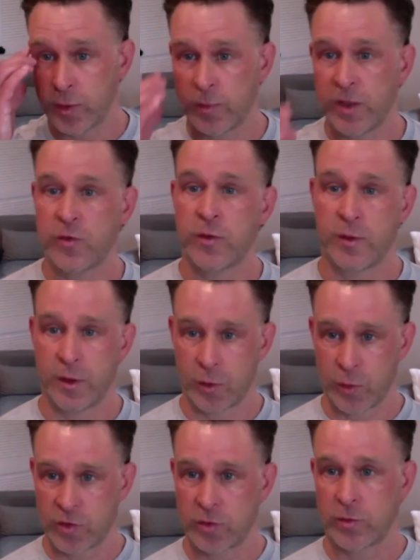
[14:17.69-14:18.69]
It meets to the
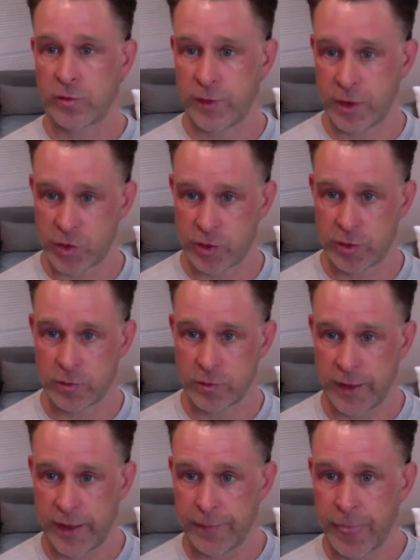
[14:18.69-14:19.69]
original vision,
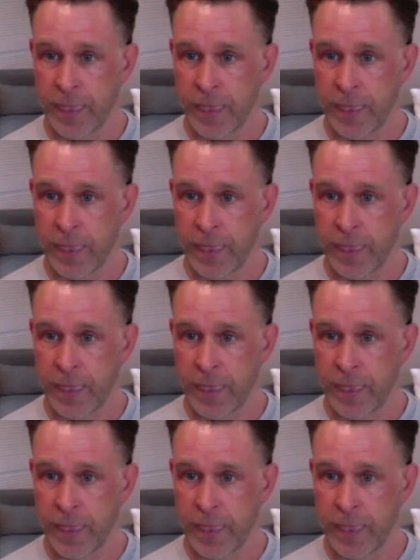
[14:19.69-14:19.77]
right?